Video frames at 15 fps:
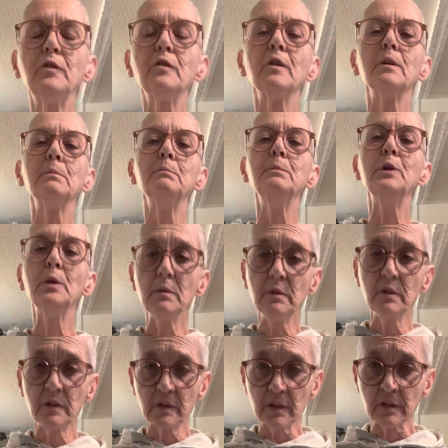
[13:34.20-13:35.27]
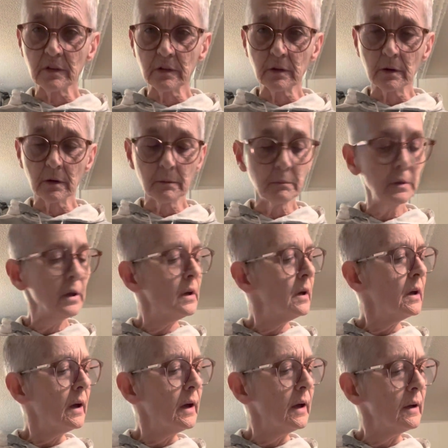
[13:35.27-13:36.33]
your immune system
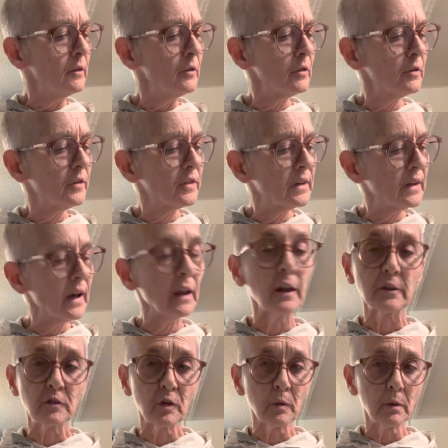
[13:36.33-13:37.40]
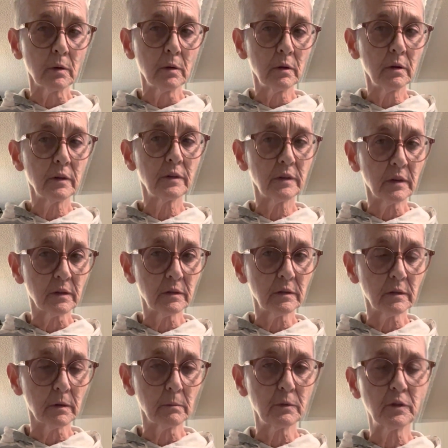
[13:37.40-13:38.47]
and your skeletal
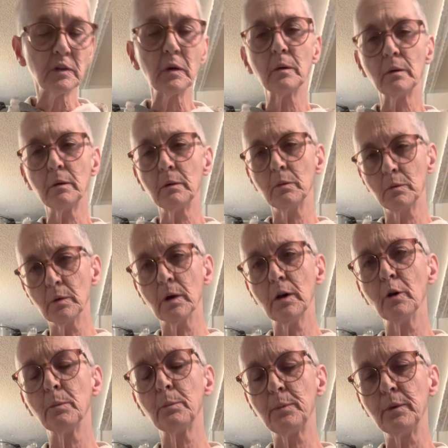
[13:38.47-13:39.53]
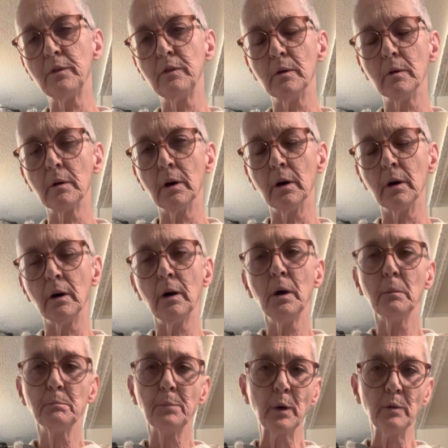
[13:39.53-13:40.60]
system. So it will help with your
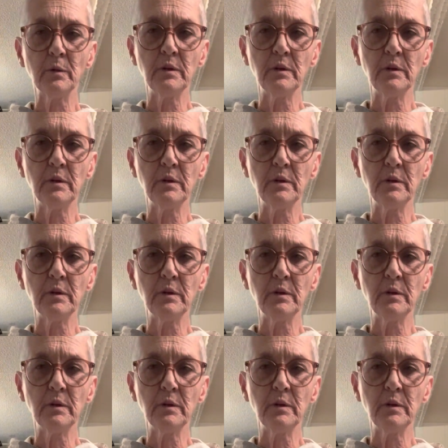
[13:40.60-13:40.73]
bone